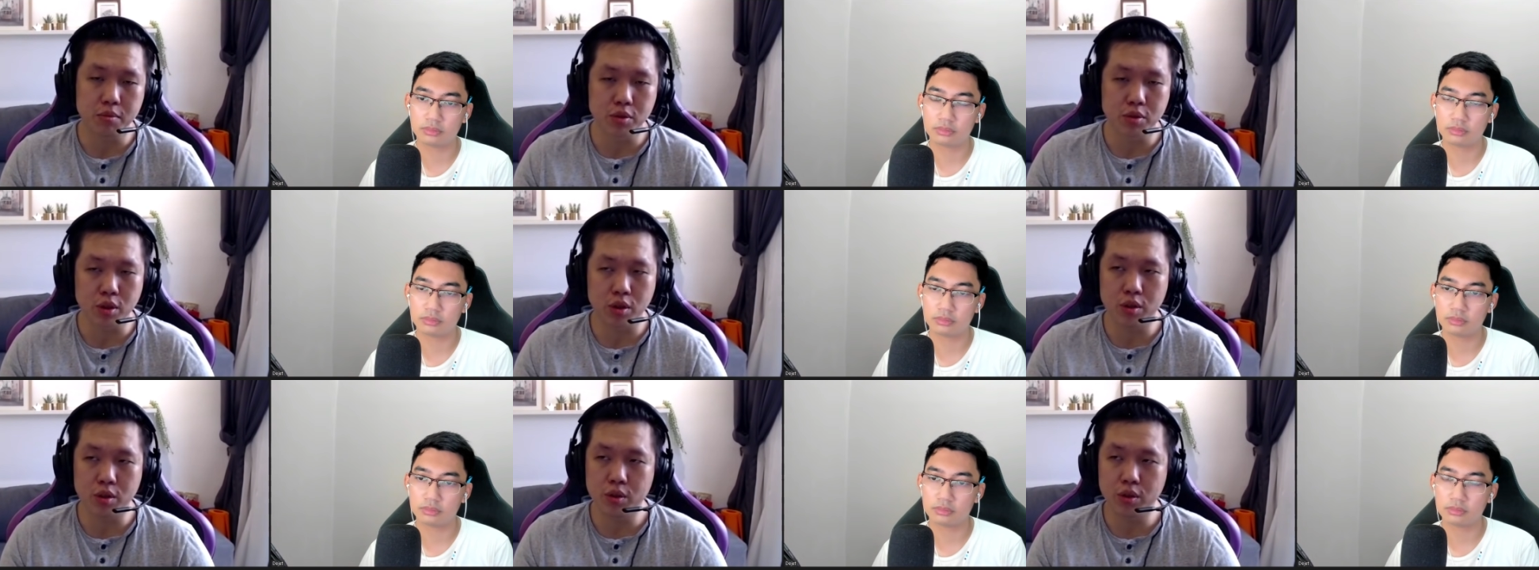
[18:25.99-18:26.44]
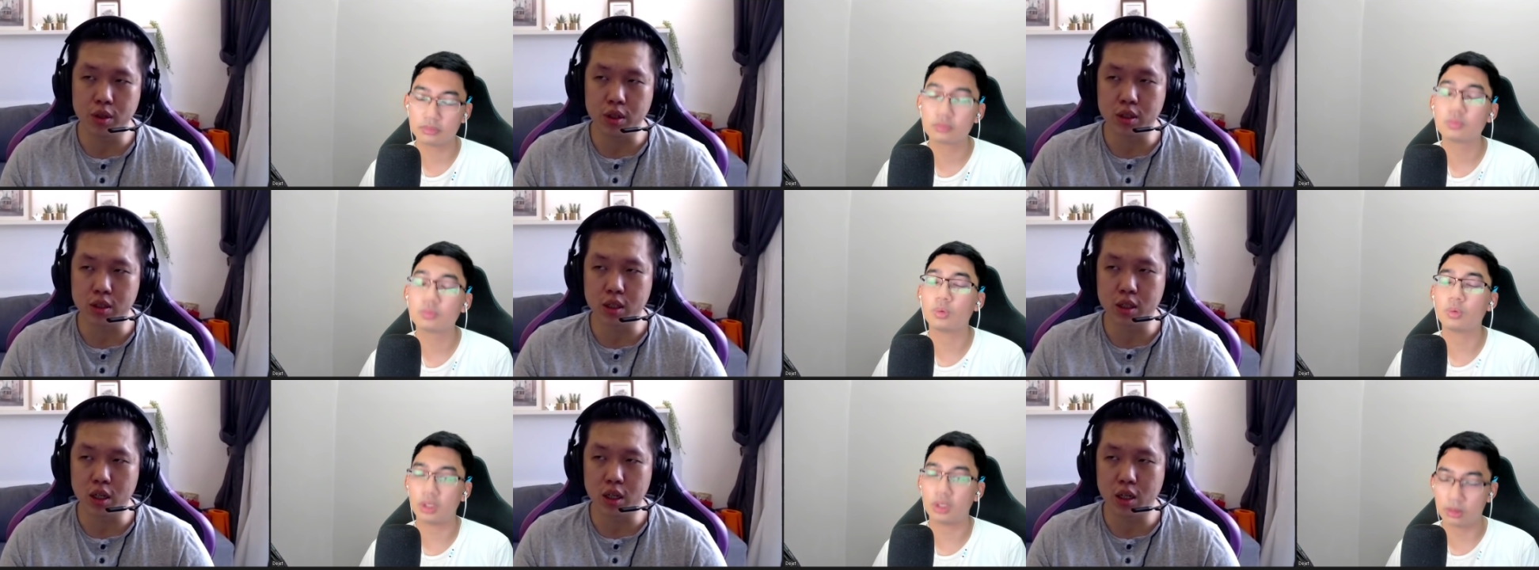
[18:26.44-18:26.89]
Speaker 1: So
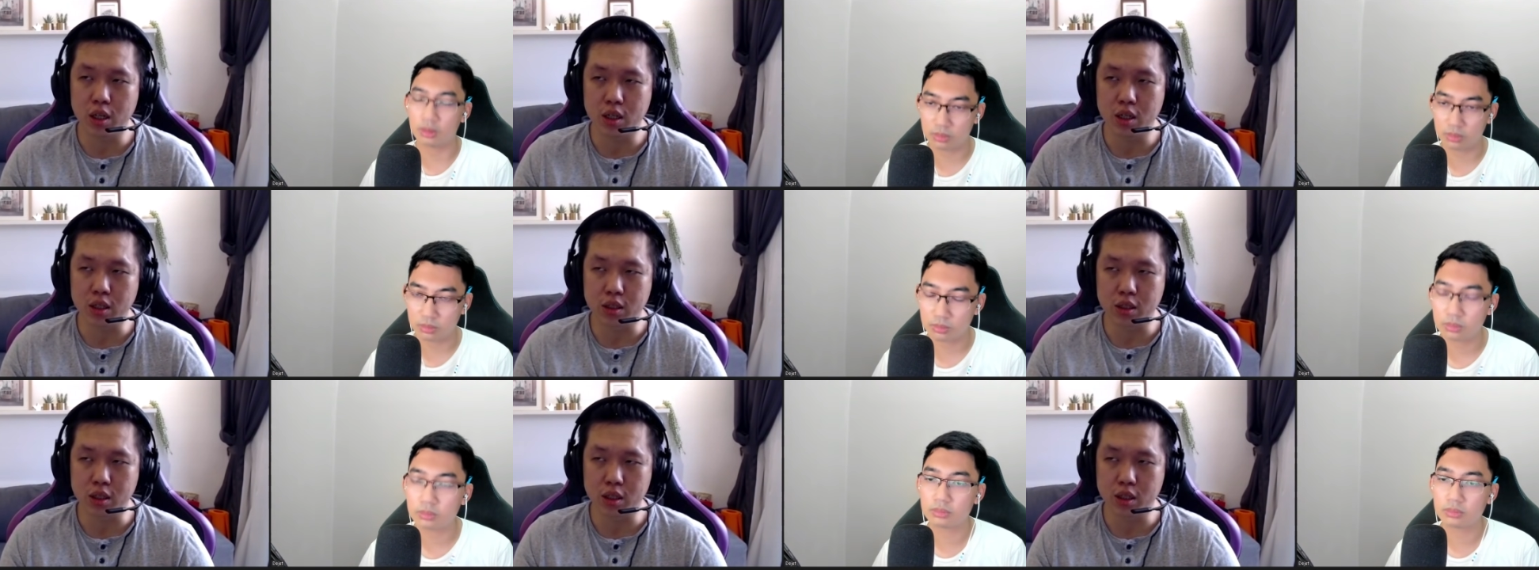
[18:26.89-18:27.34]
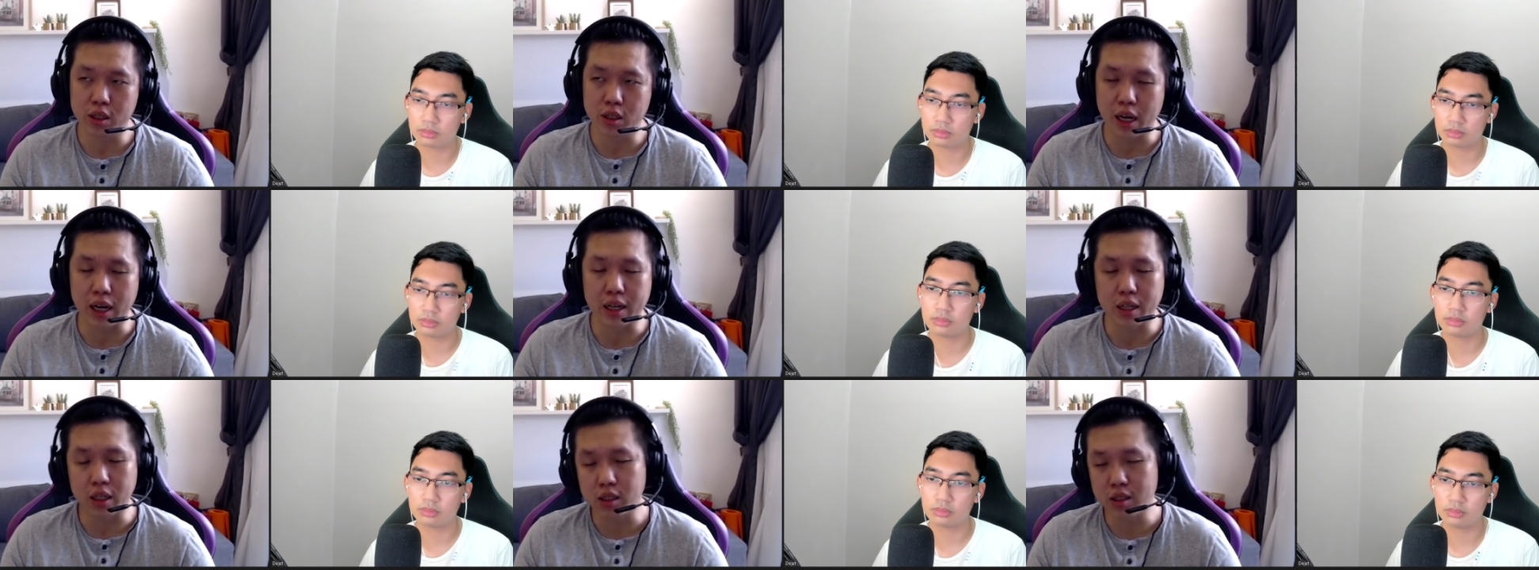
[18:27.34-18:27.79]
it's a it's a
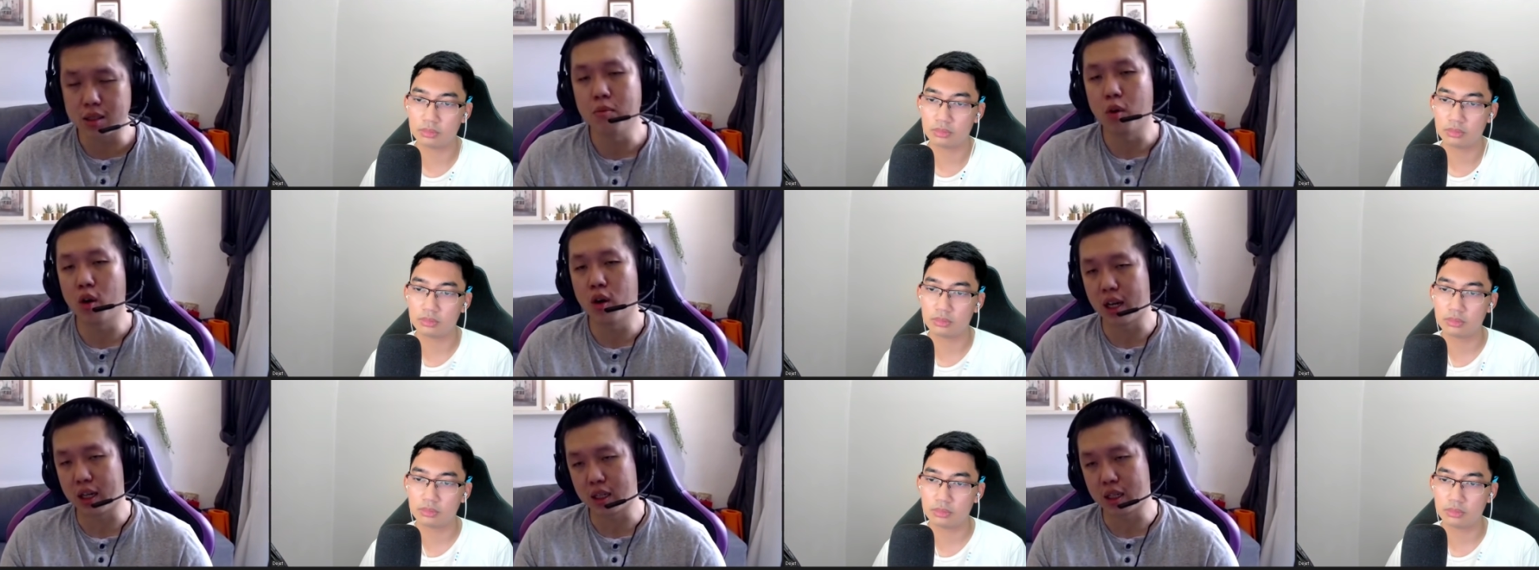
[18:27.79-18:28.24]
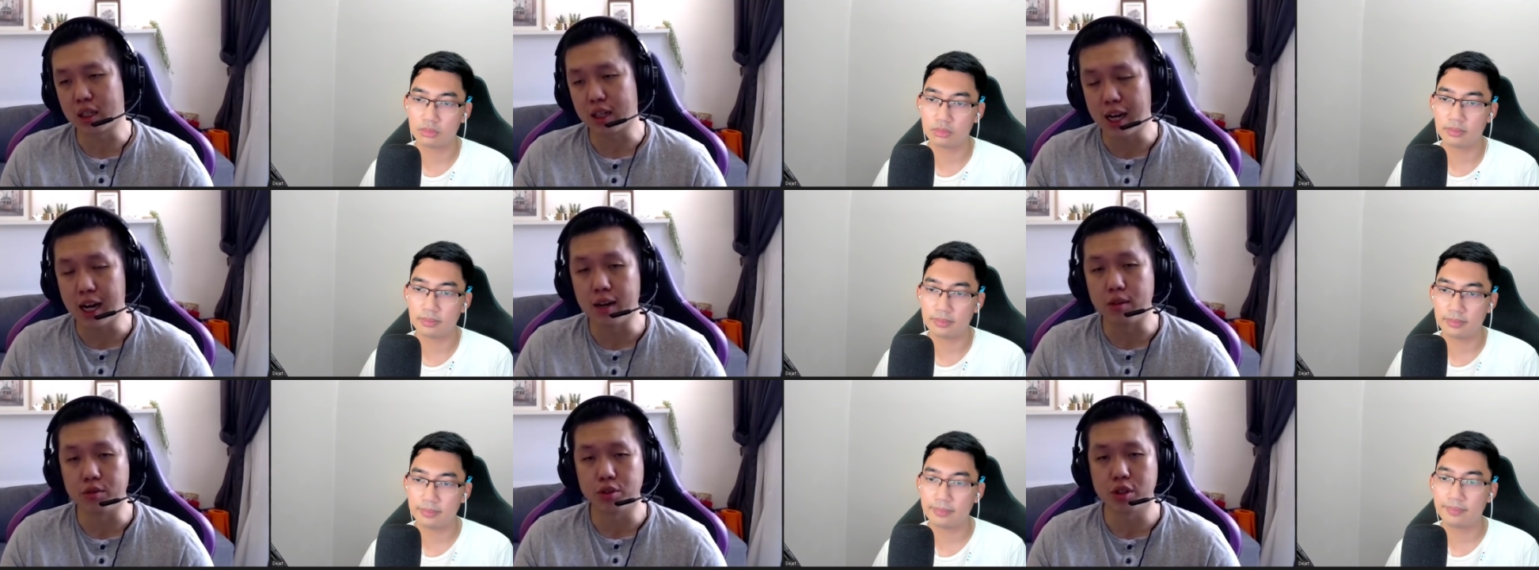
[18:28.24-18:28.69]
I think it's more like a
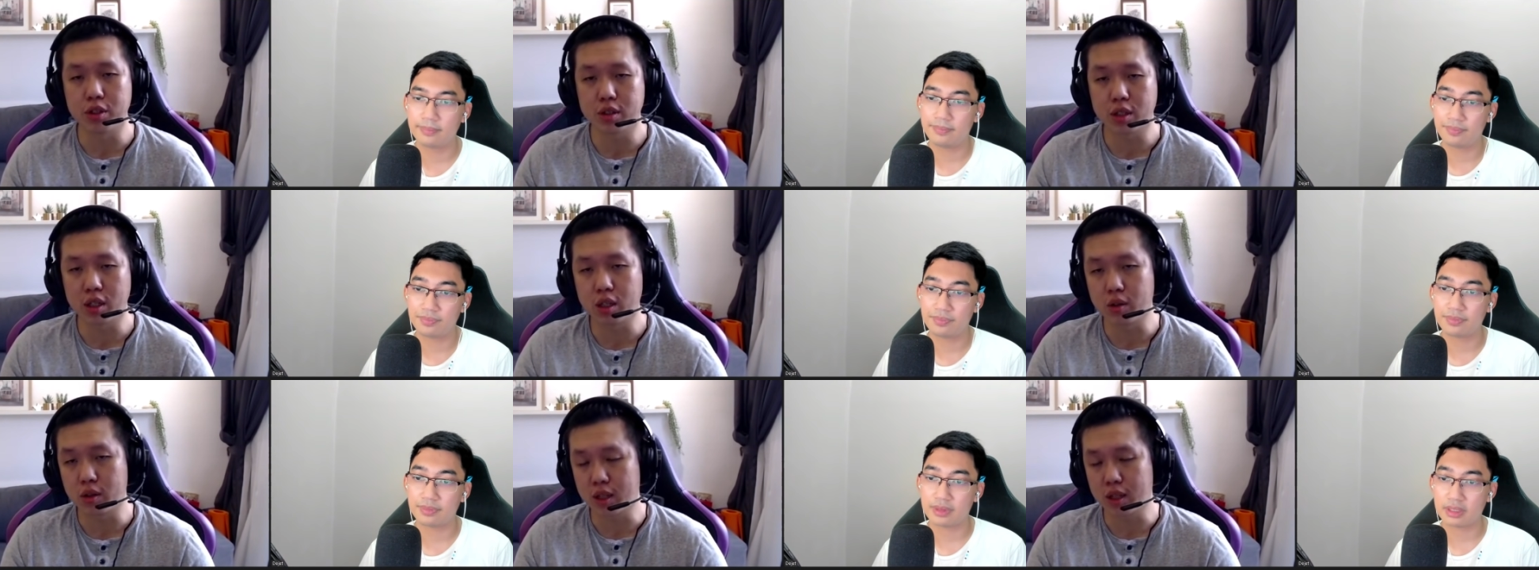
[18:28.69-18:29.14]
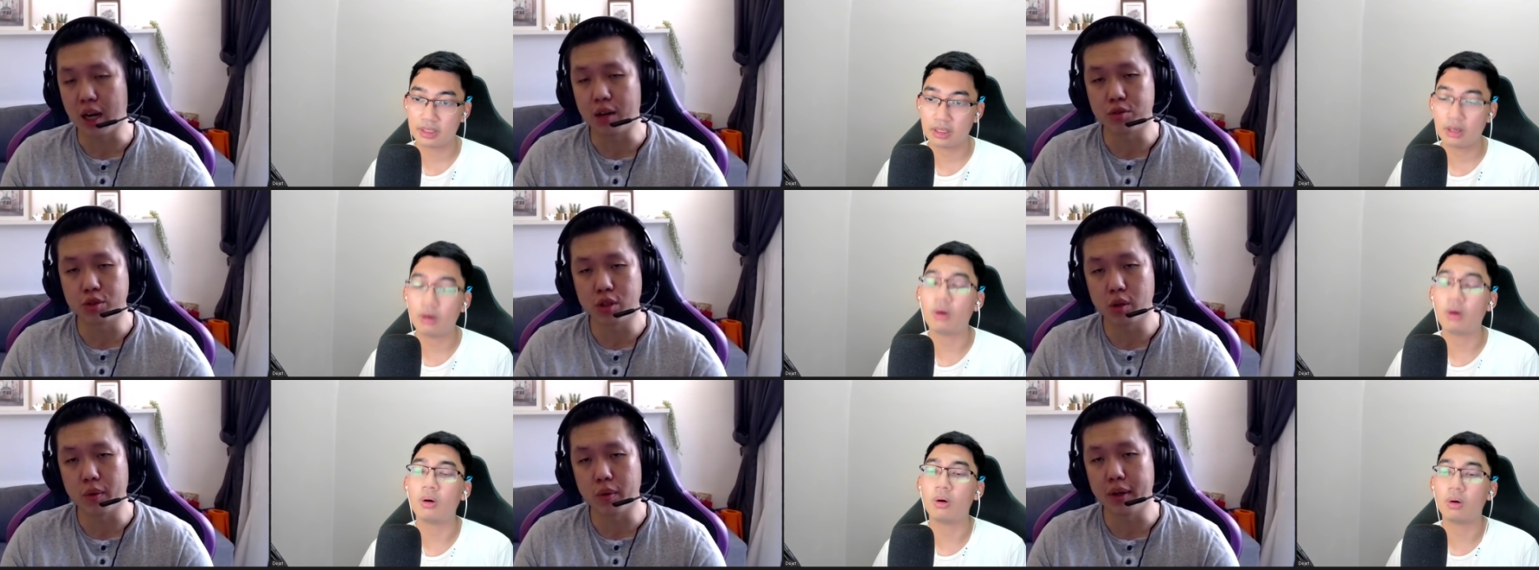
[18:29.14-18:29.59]
culture thing,
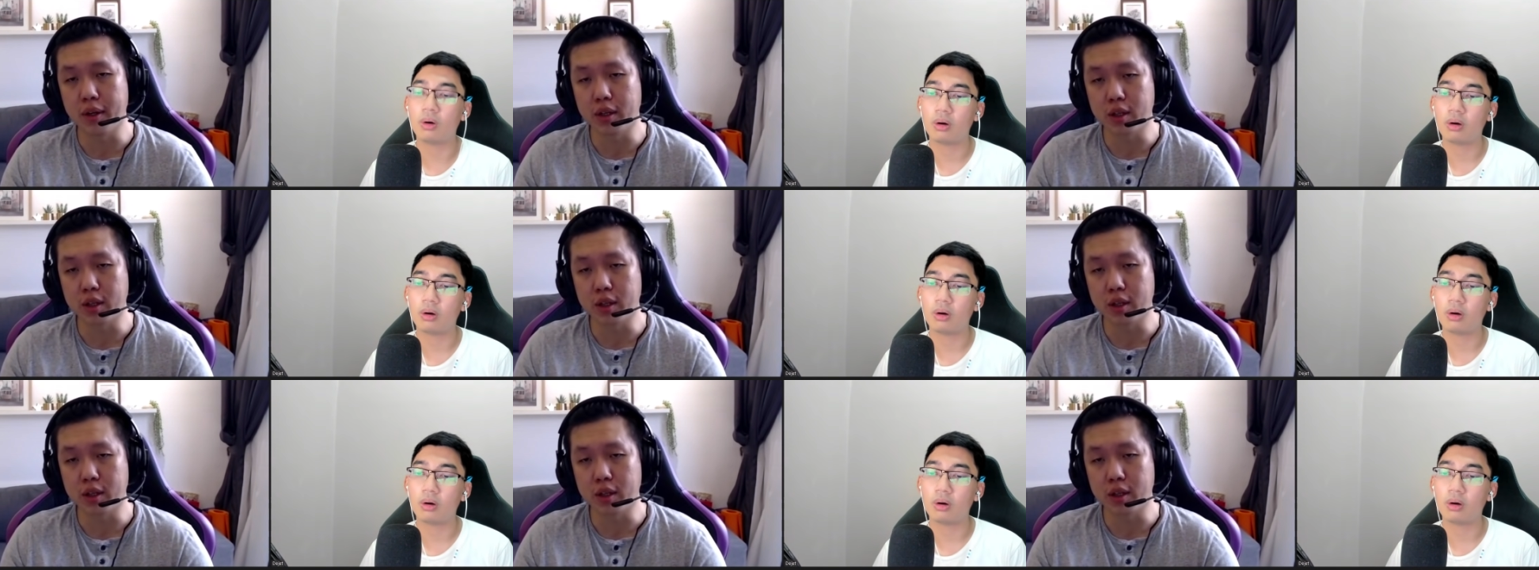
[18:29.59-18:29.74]
cultural oh.